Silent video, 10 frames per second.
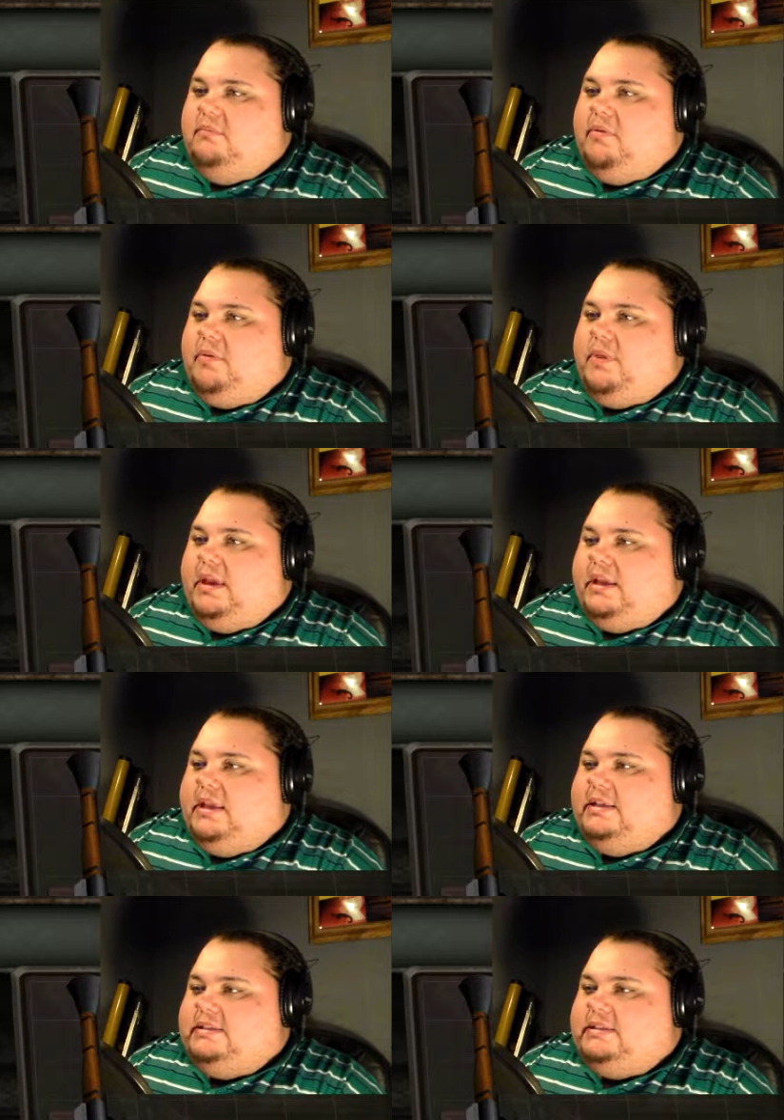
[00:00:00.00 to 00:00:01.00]
But the thing
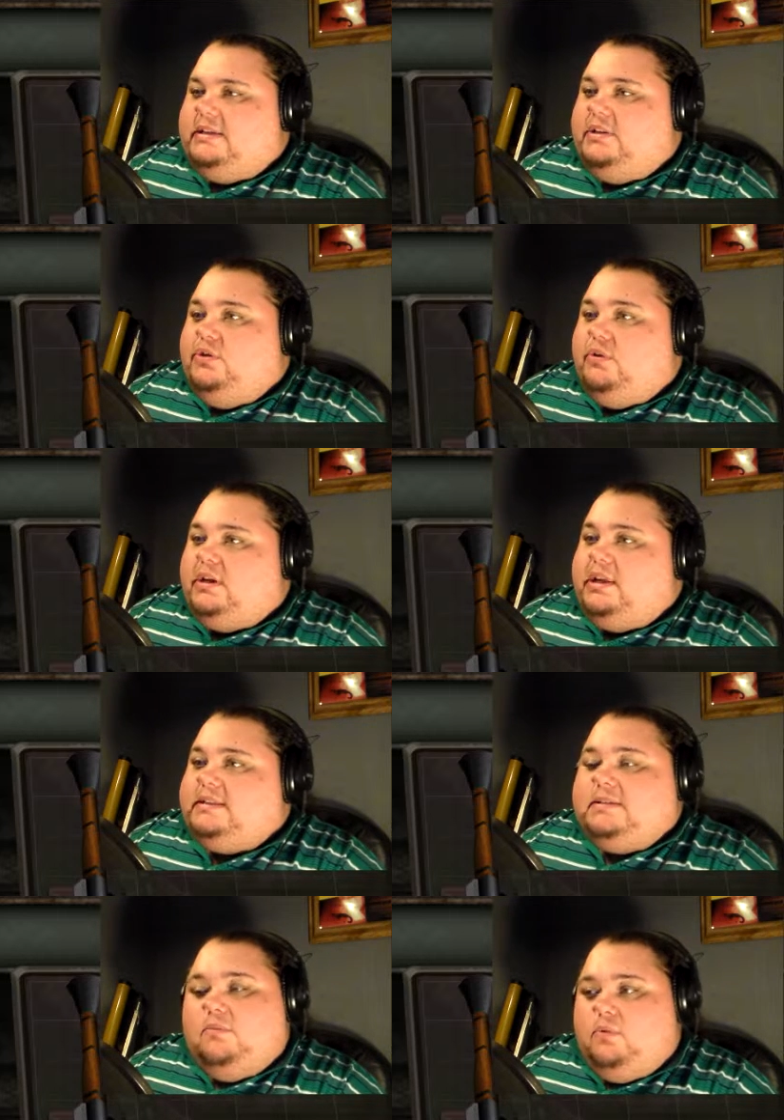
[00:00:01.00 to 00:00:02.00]
is, you can
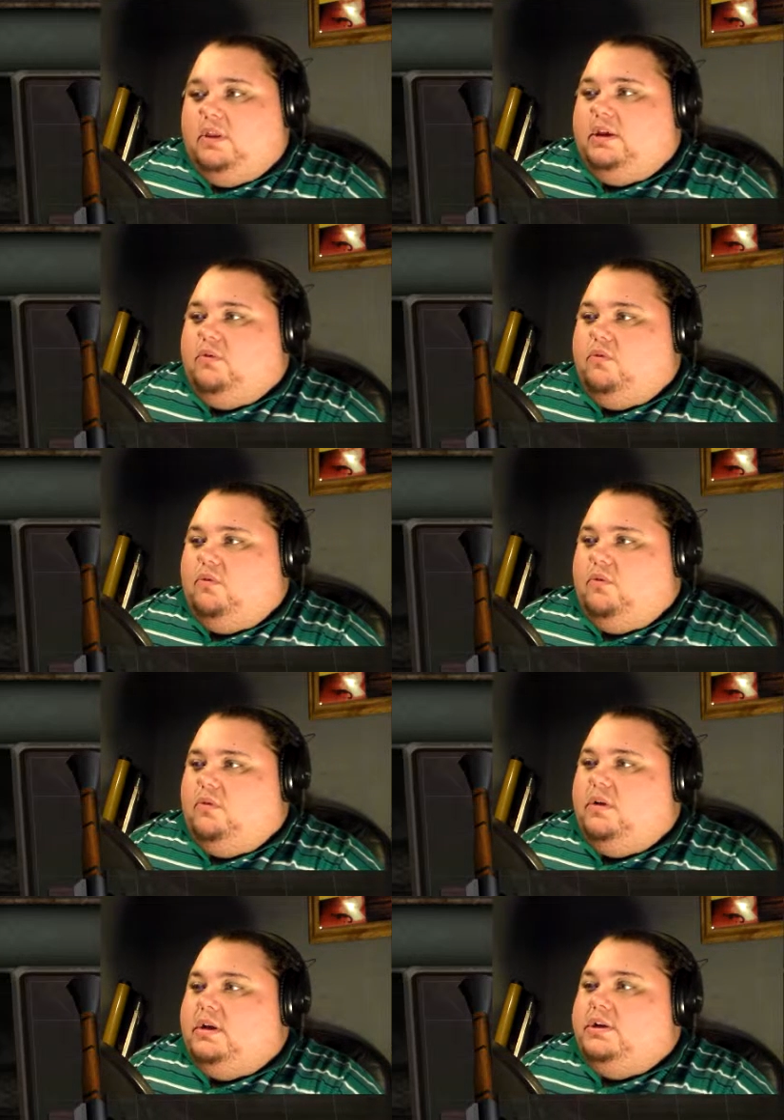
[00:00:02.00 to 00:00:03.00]
get some really
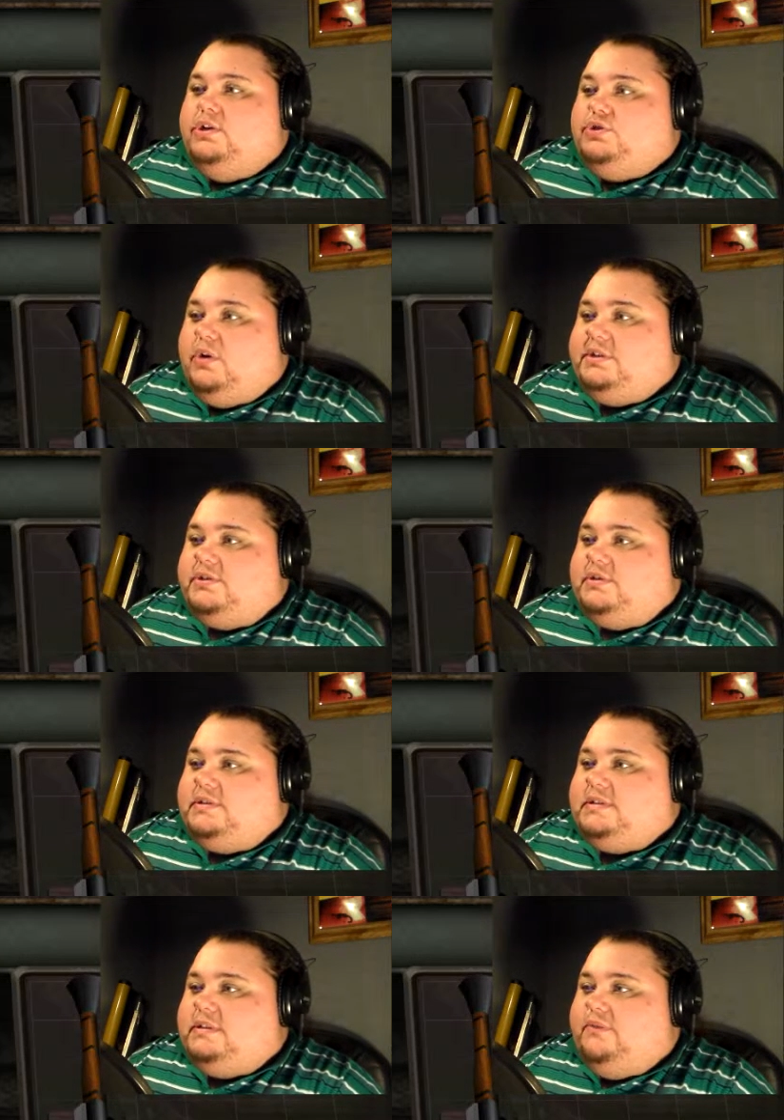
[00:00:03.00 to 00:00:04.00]
cool
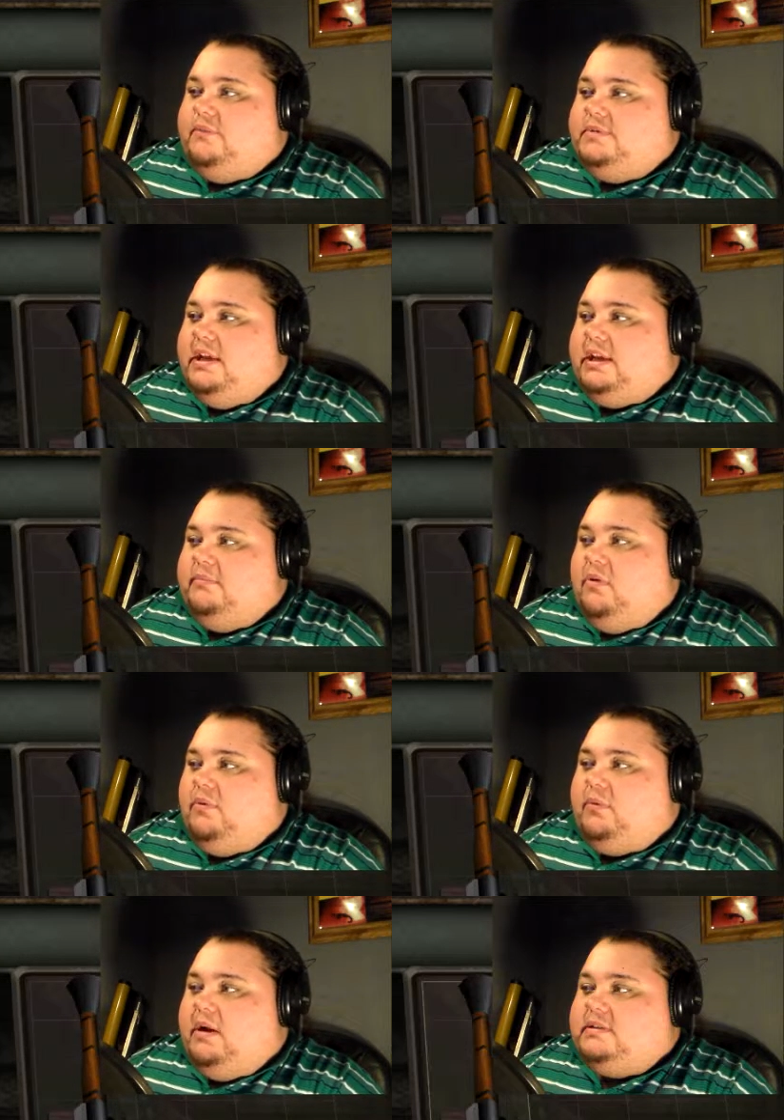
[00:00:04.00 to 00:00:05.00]
treasures from taking
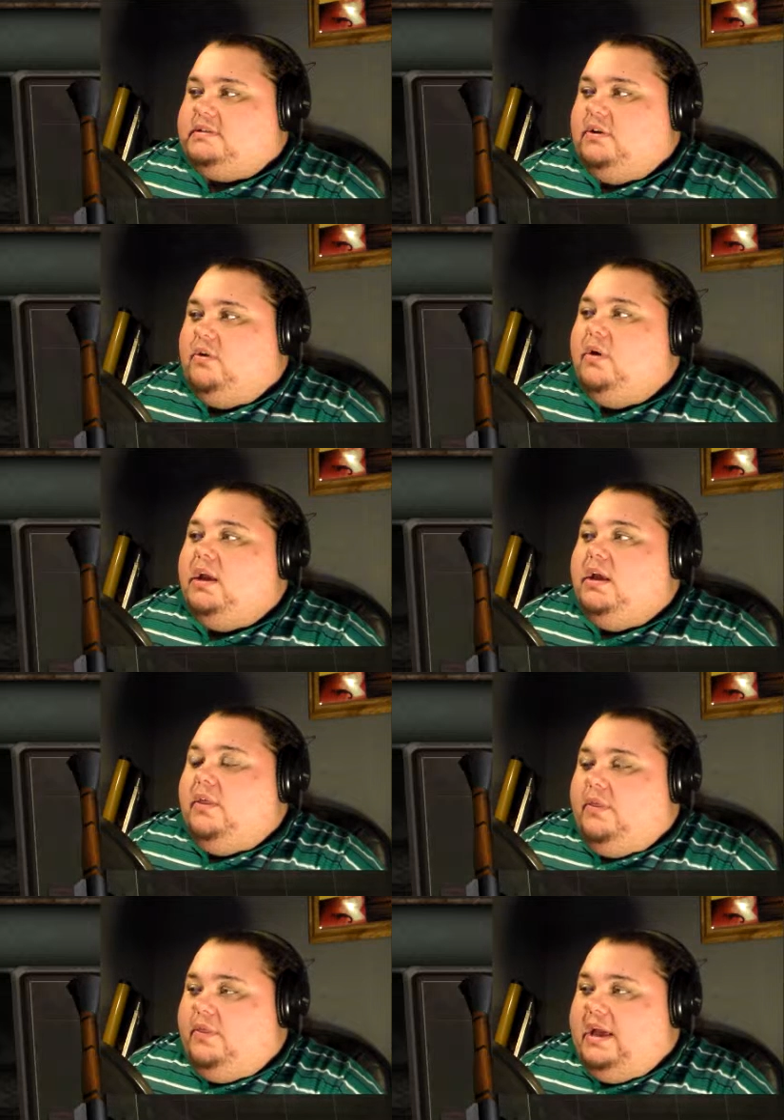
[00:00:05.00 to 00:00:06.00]
both routes. So
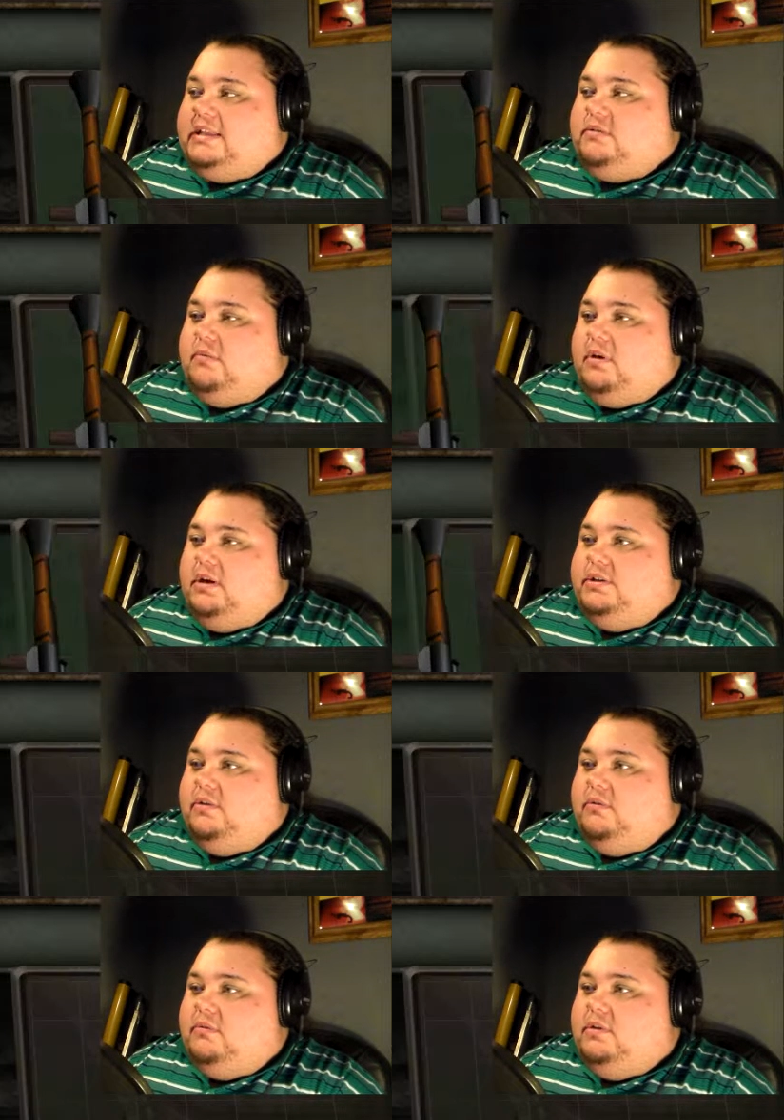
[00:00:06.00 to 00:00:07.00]
that's what we're going
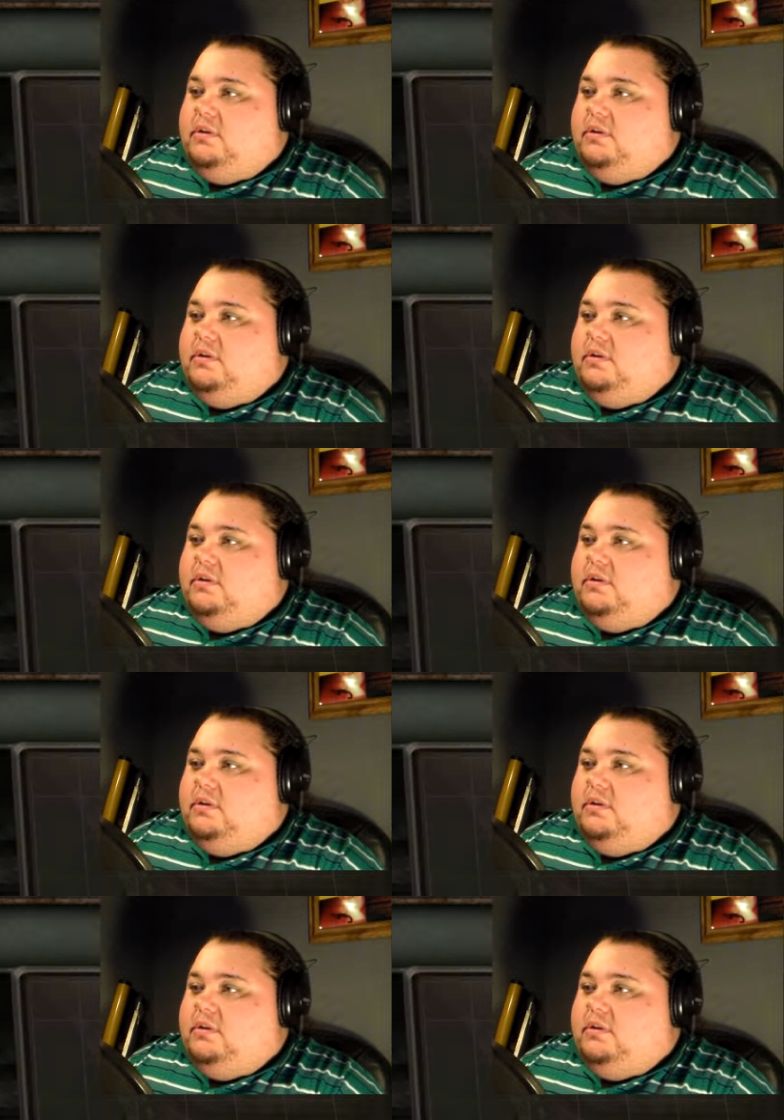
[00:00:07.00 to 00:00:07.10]
to do.